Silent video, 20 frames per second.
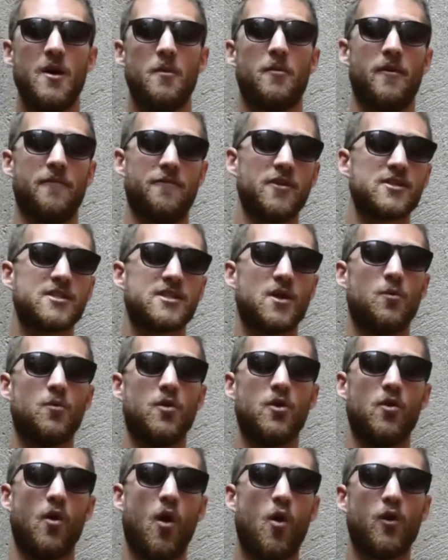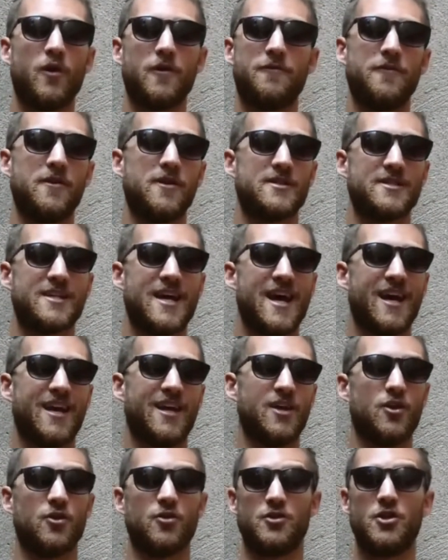But if you're someone who always feels
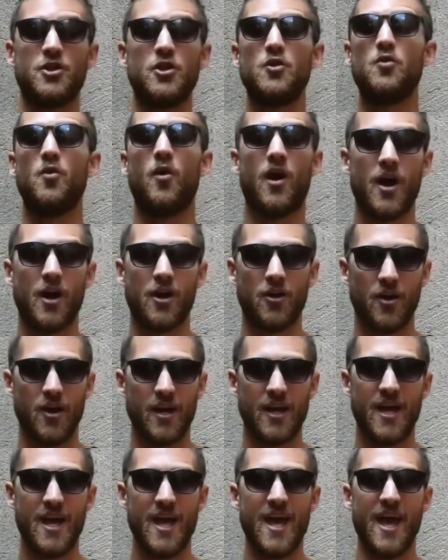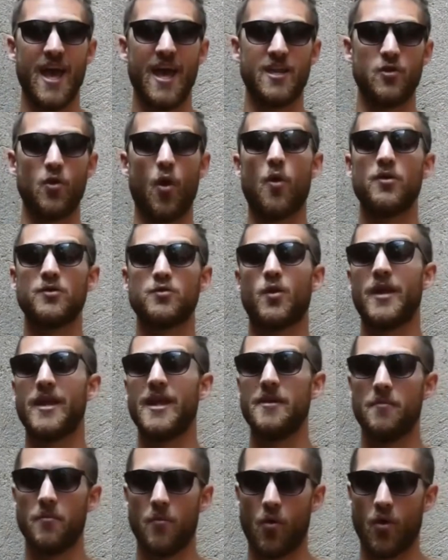like you're too hungry and you always want to
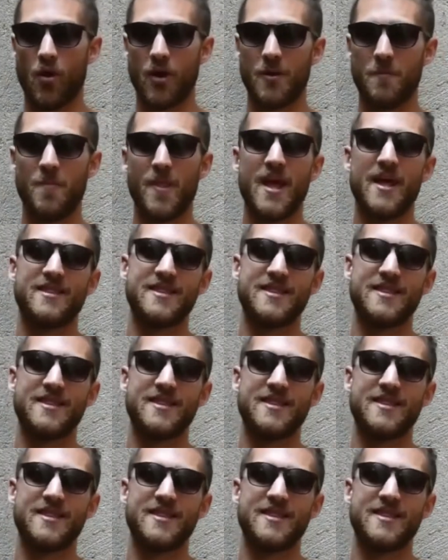eat more,